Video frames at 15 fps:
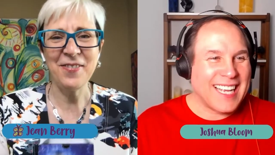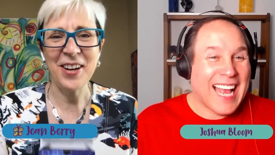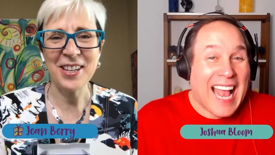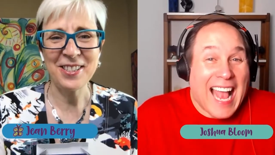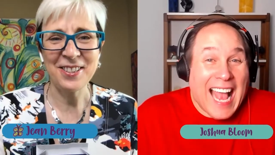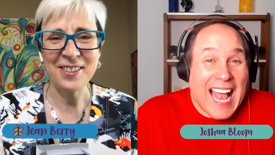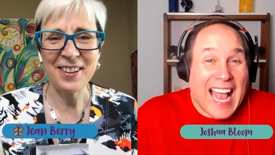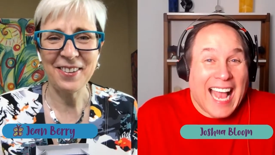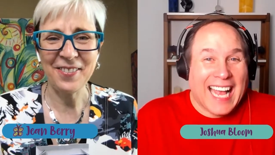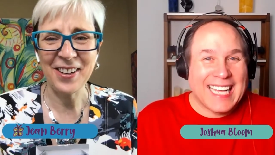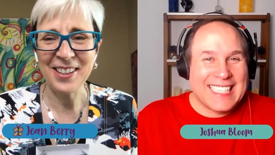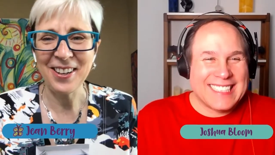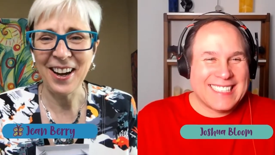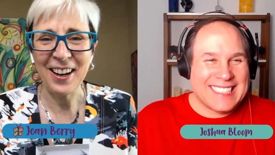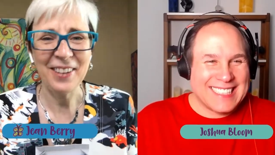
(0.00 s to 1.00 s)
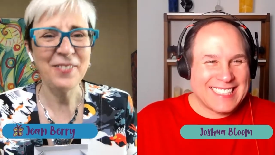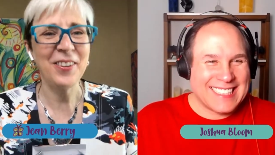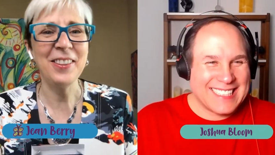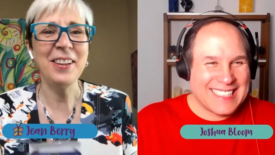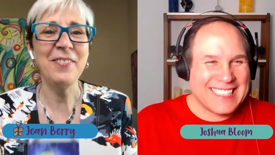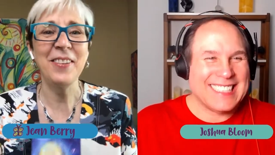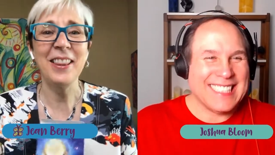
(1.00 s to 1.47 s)
Speaker 1: want to make sure that we talk
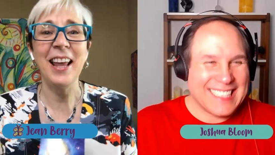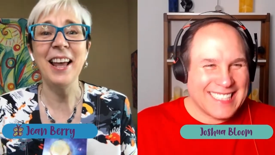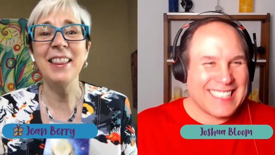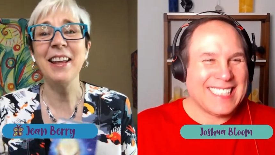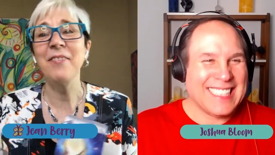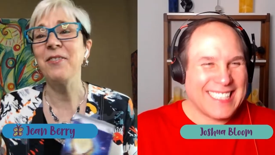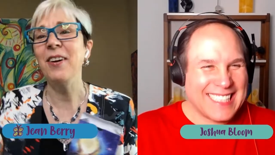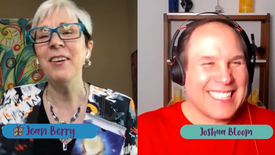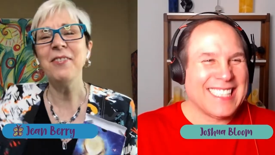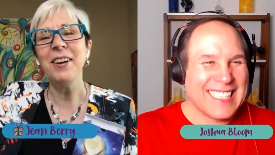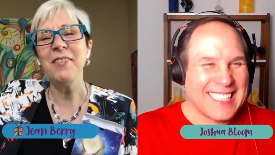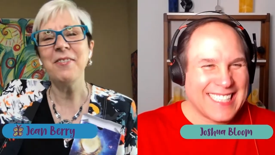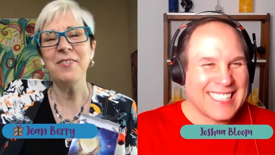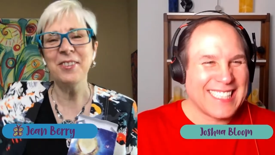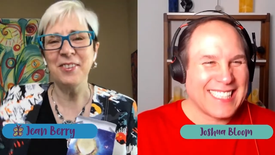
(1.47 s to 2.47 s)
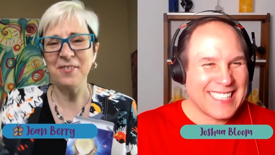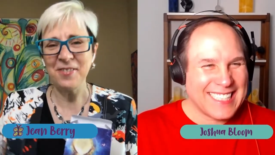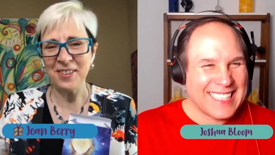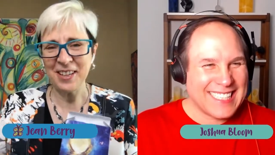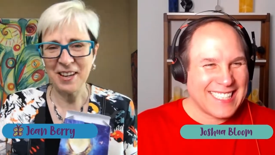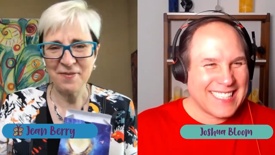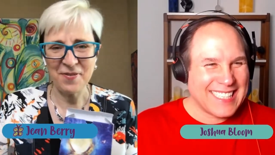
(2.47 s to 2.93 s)
about them and, and then we'll,
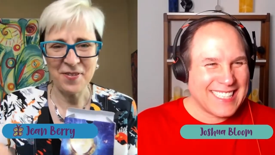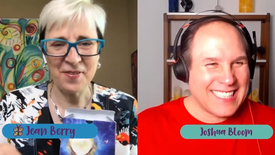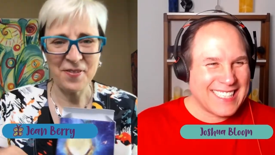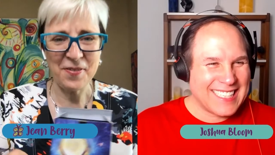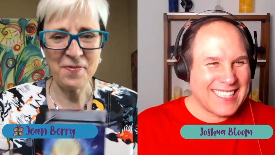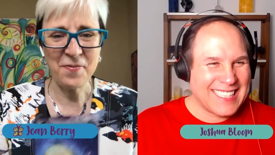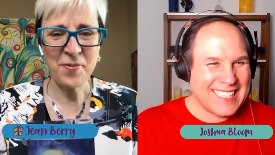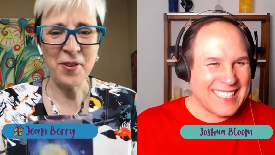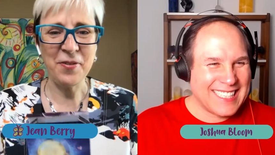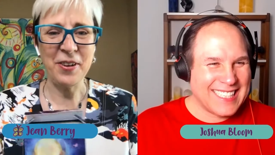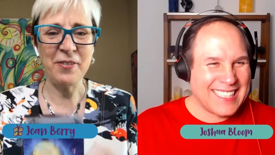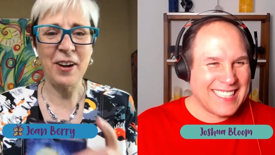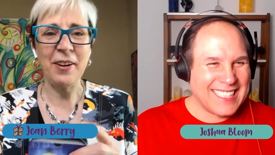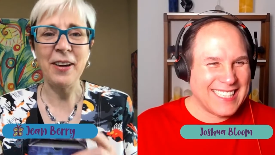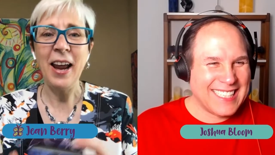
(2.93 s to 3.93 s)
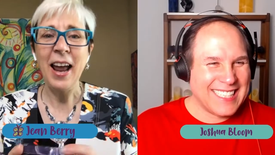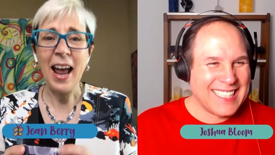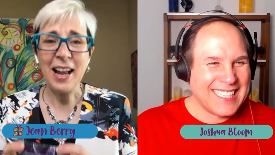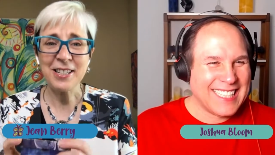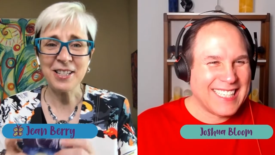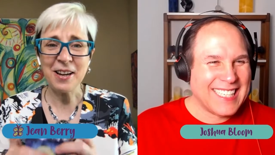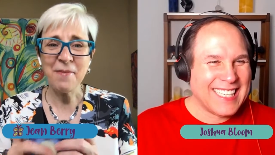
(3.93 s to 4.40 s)
we'll keep moving around.
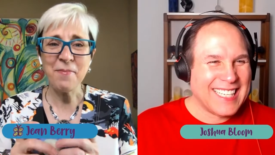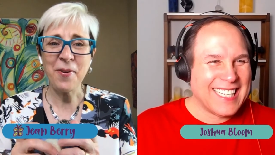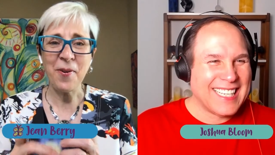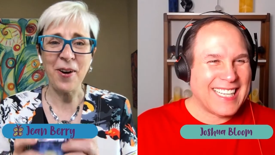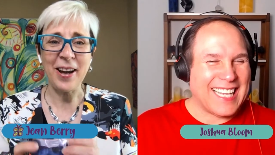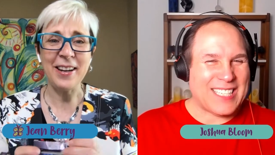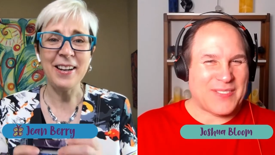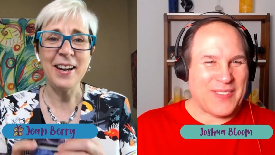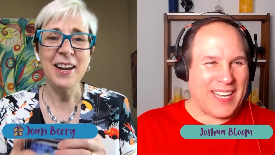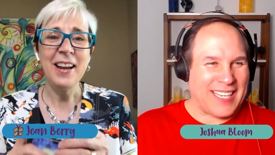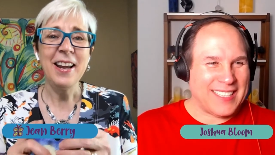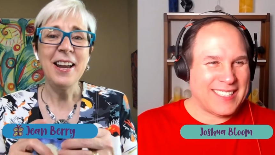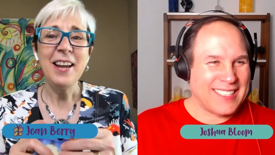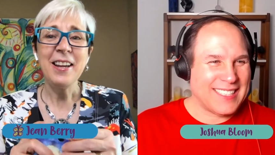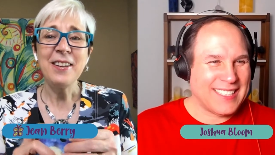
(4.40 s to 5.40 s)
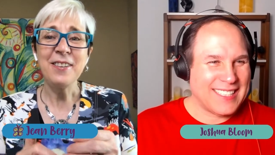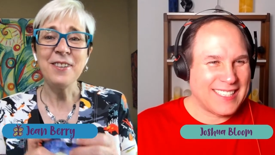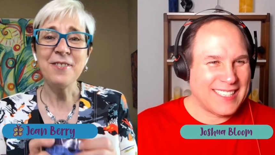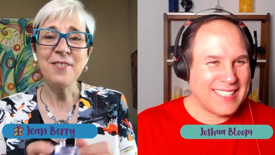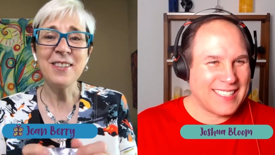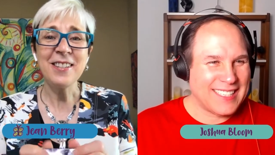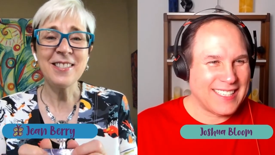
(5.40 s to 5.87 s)
At some point,
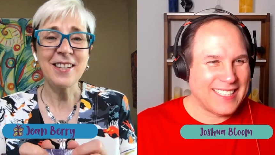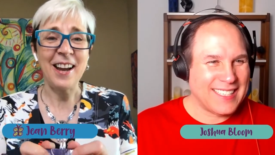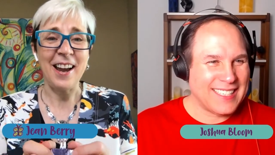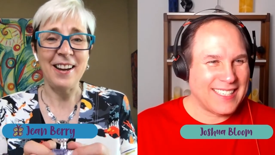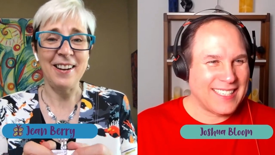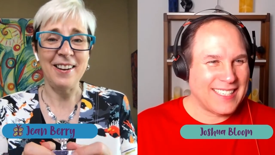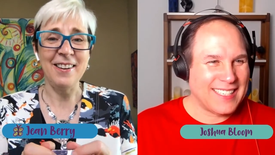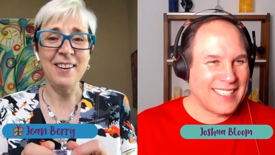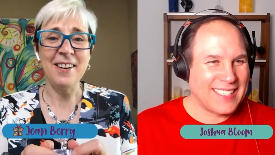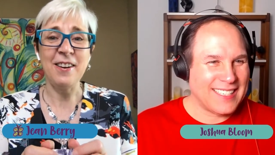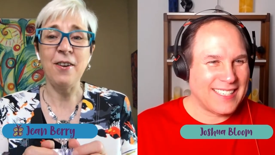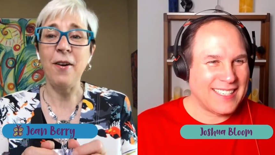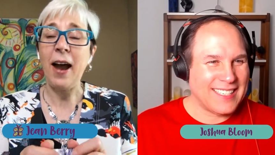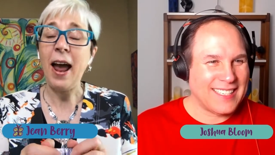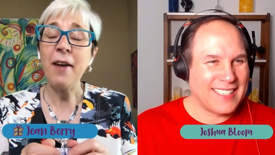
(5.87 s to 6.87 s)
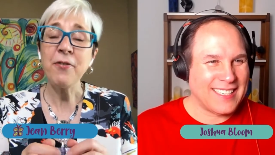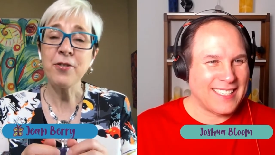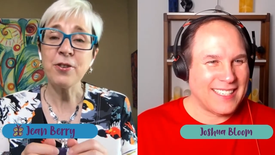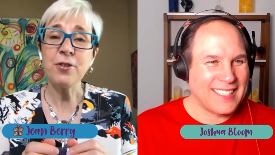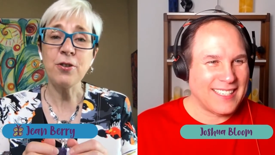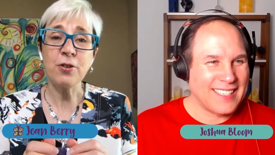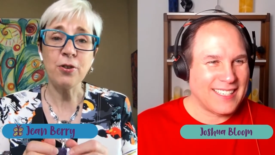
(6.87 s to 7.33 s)
you decided, you know,
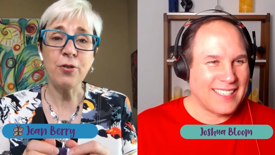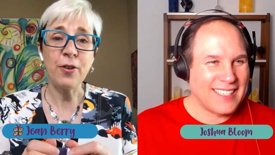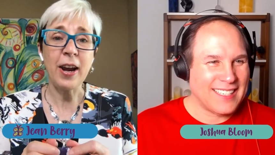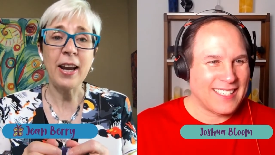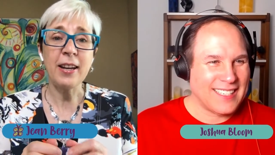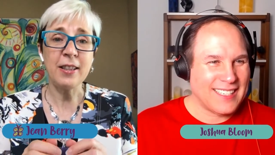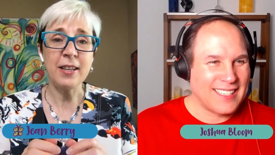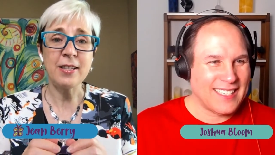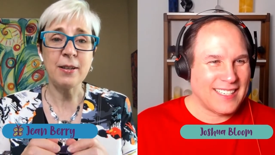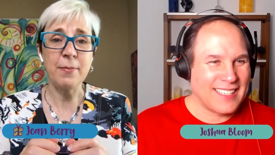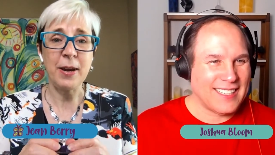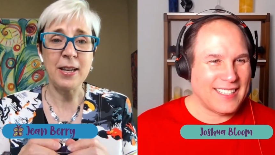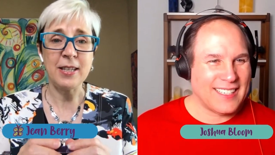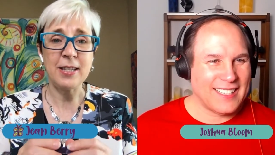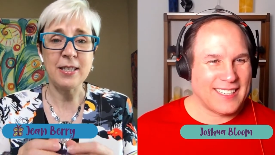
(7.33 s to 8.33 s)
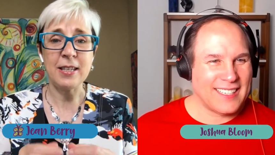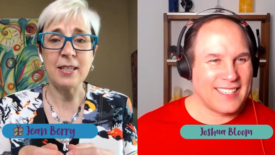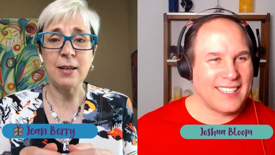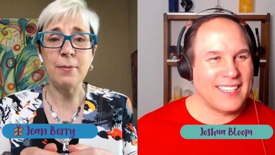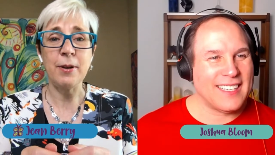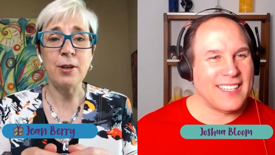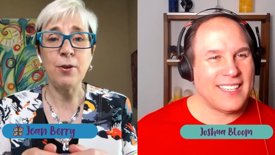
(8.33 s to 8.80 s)
after you created this amazing
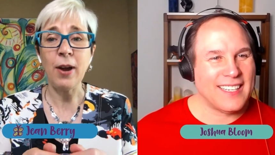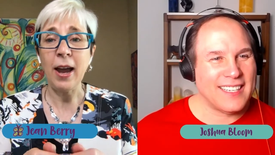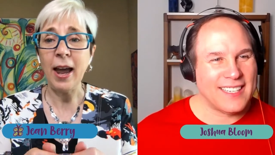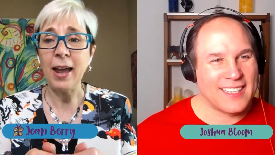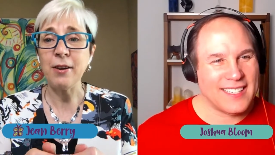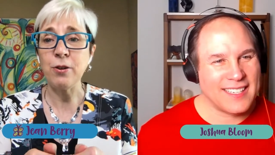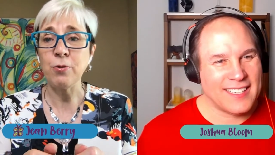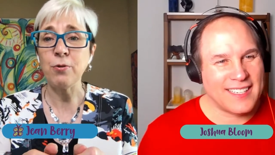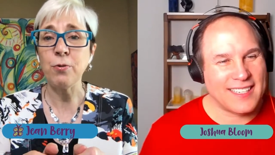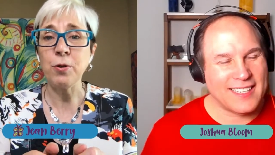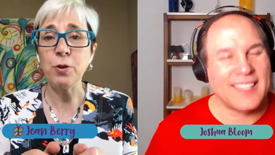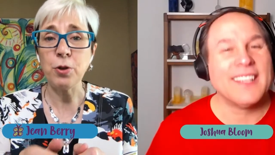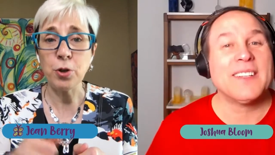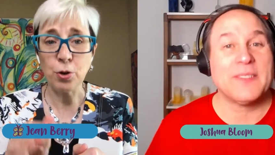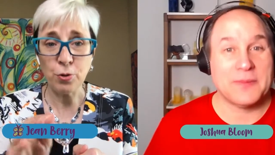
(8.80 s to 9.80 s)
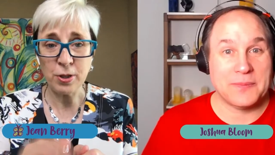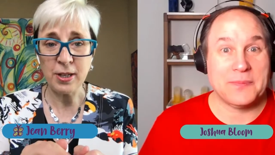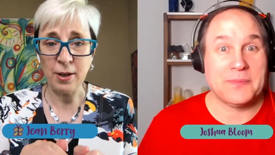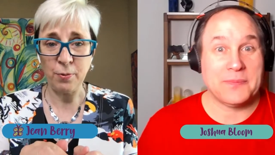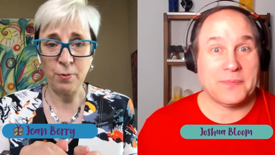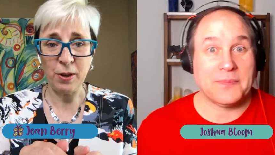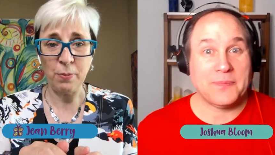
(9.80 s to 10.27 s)
system and you and you used
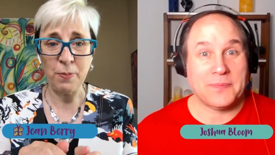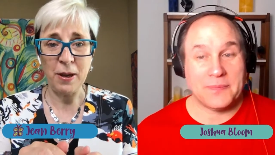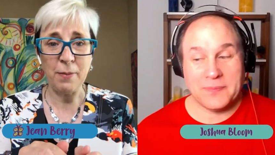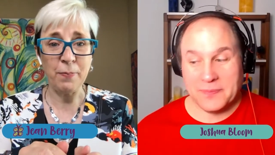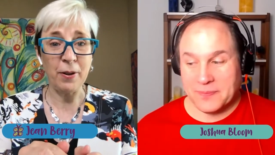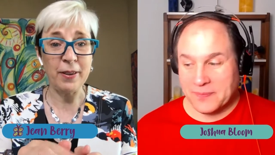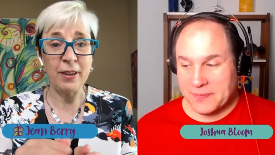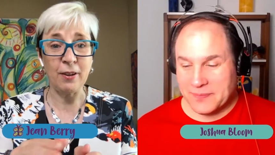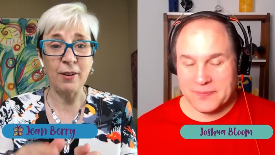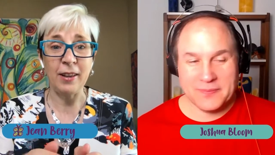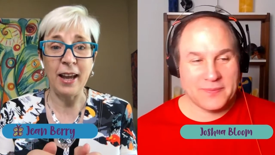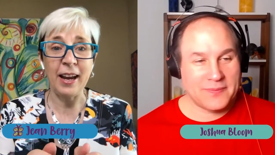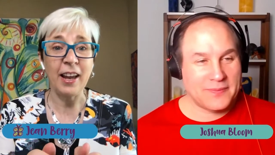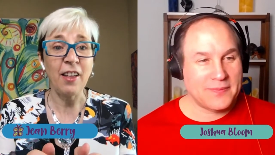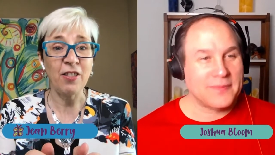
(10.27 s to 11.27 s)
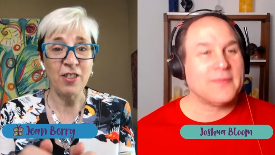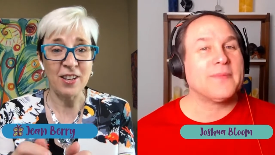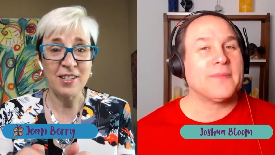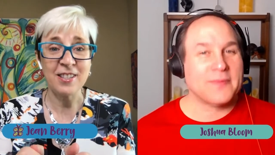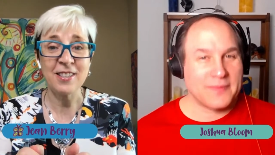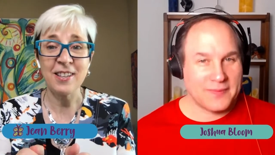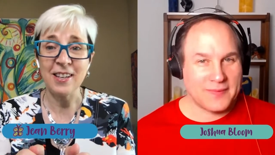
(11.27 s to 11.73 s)
it with people, and they're like,
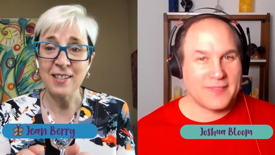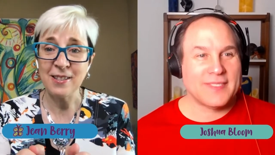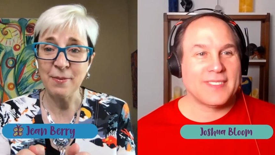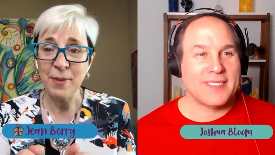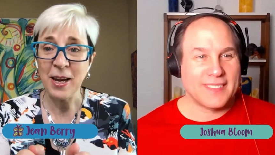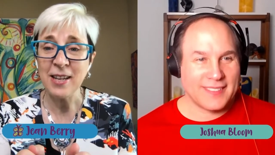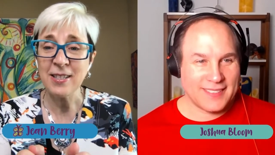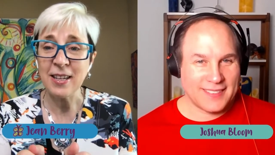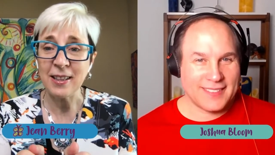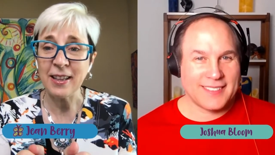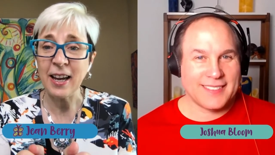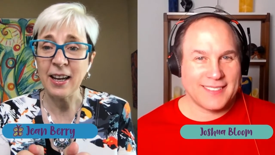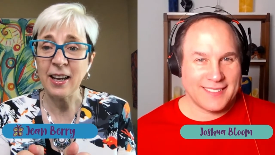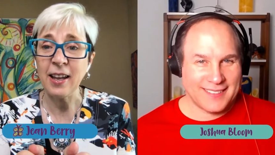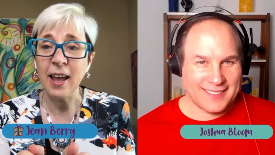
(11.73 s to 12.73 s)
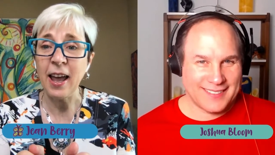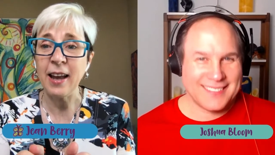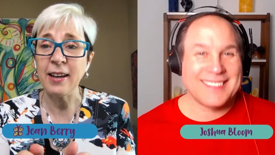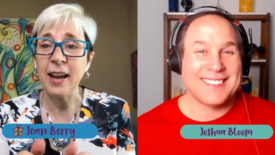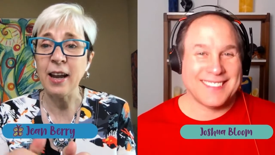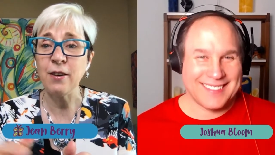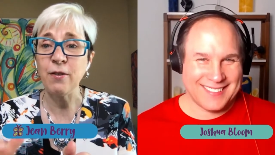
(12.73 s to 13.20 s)
"This is amazing!" Like,
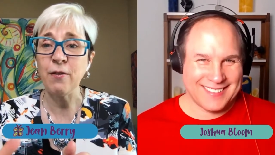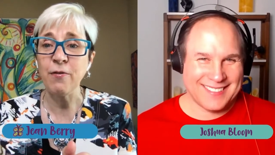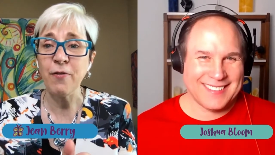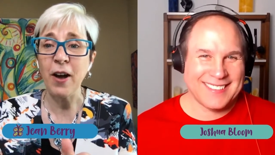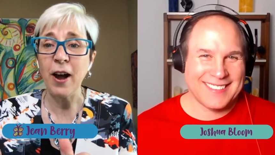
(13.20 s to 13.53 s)
and and you